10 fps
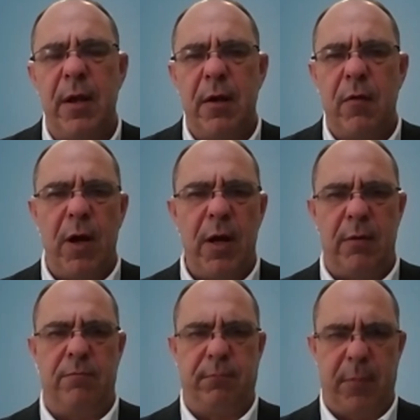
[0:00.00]
really
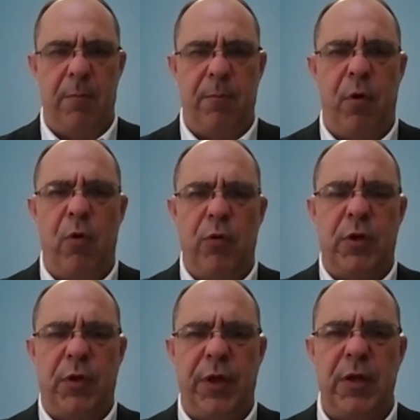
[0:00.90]

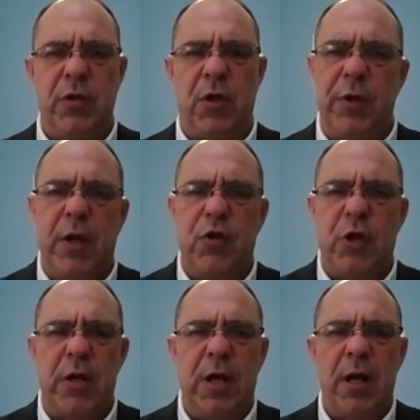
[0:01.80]
important things on the
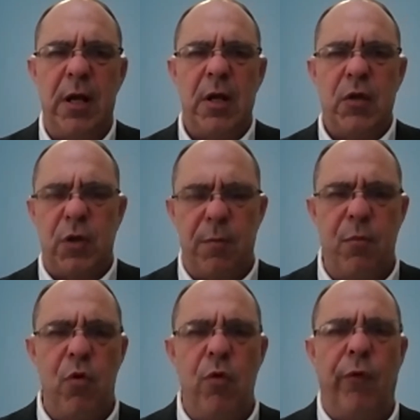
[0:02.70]
agenda, to
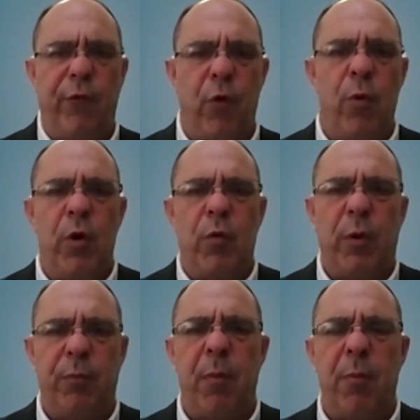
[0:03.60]
move forward
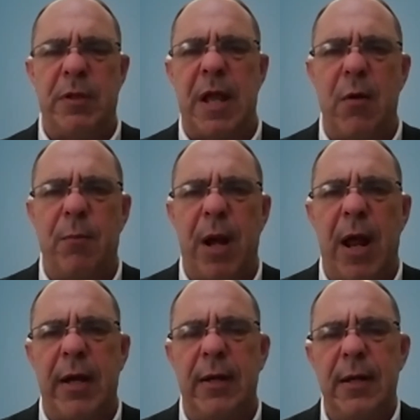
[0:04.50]
with proper town
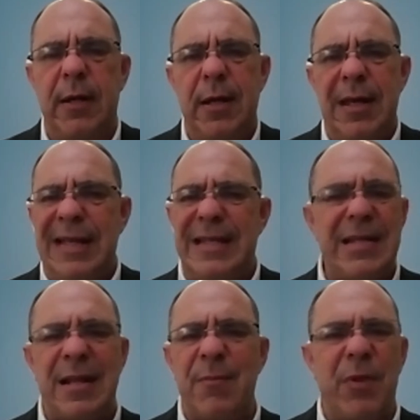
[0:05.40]
planning. Is that
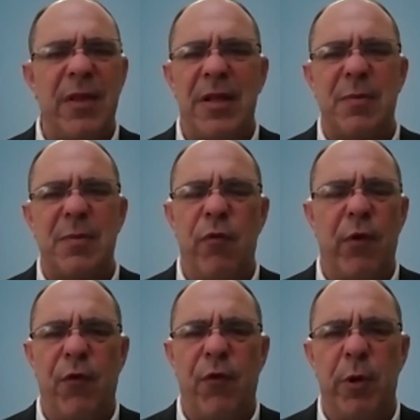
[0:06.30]
something that's moving
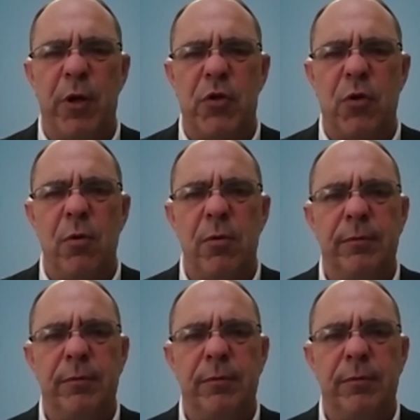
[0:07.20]
forward at all?